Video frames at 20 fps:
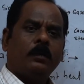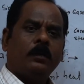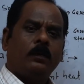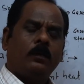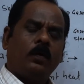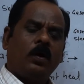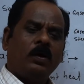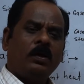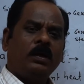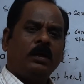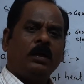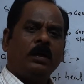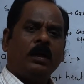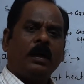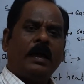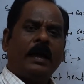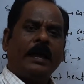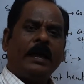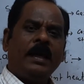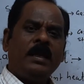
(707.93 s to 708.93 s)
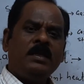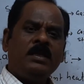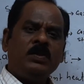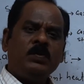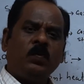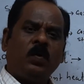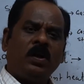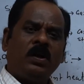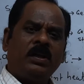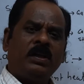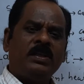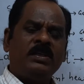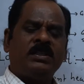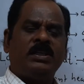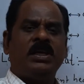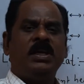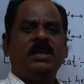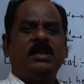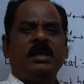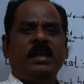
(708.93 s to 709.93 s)
water. Again this water is
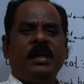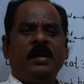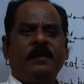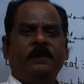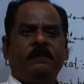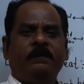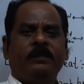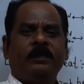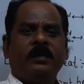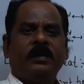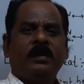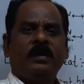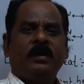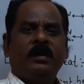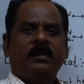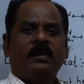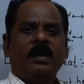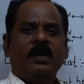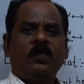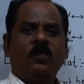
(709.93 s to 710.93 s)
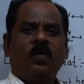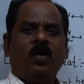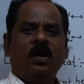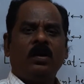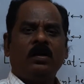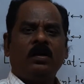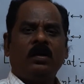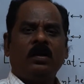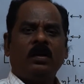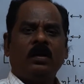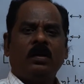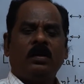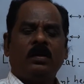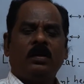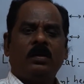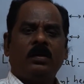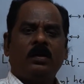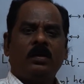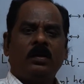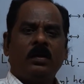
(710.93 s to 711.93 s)
heated, then water
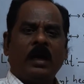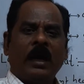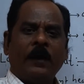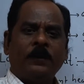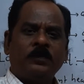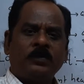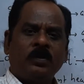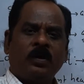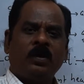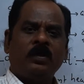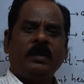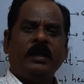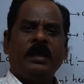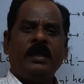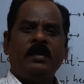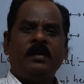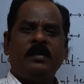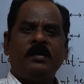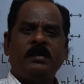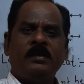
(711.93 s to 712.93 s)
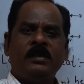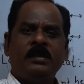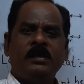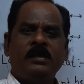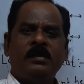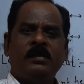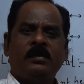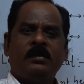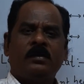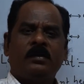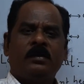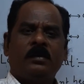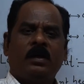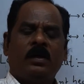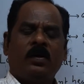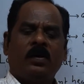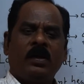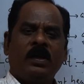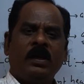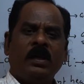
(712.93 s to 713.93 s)
absorb the energy
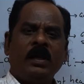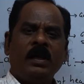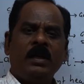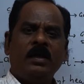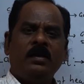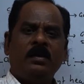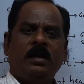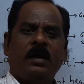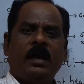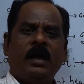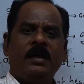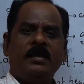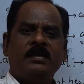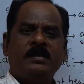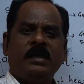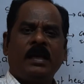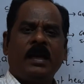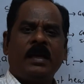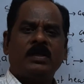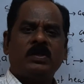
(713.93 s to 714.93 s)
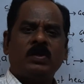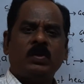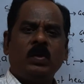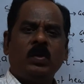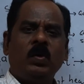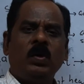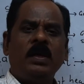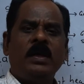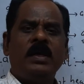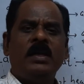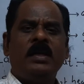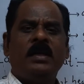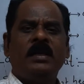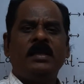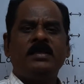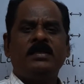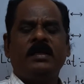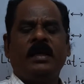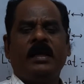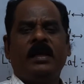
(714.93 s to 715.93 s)
or heat and slowly
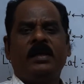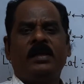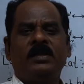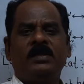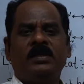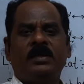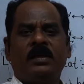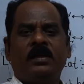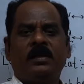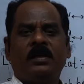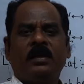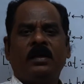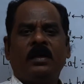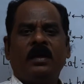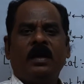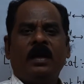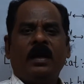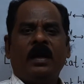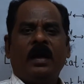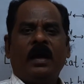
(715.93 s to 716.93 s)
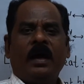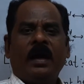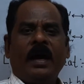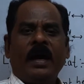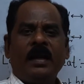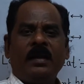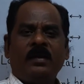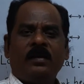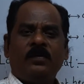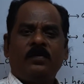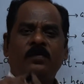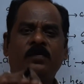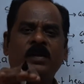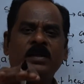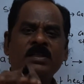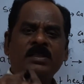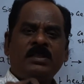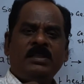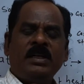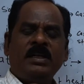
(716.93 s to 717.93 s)
increase the energy. At
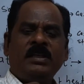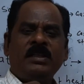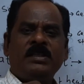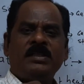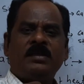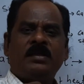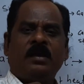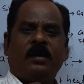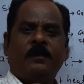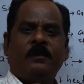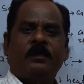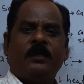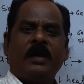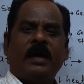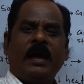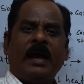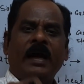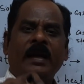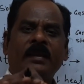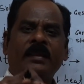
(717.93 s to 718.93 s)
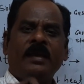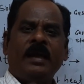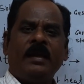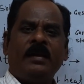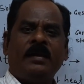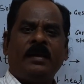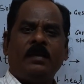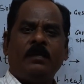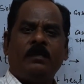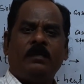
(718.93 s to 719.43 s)
one state is come, at that